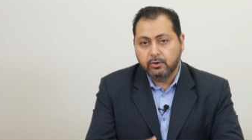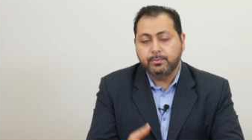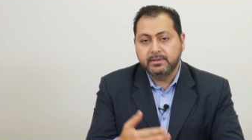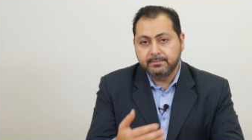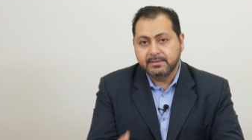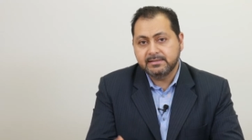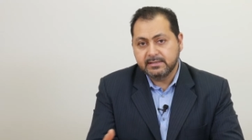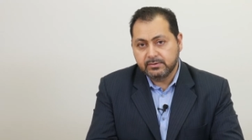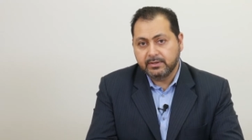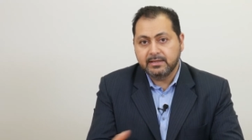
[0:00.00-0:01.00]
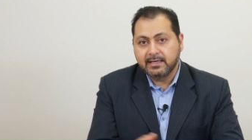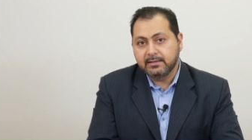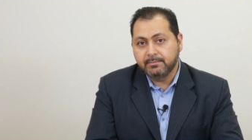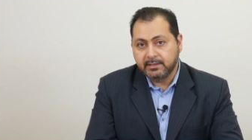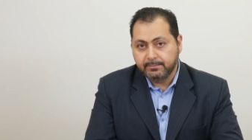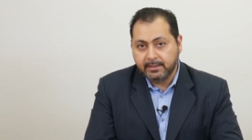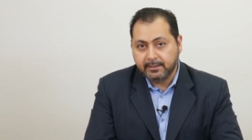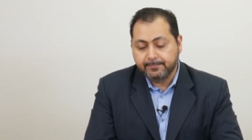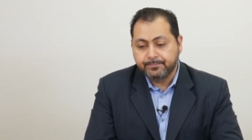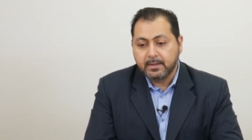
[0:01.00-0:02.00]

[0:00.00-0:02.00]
open the business to get that money back.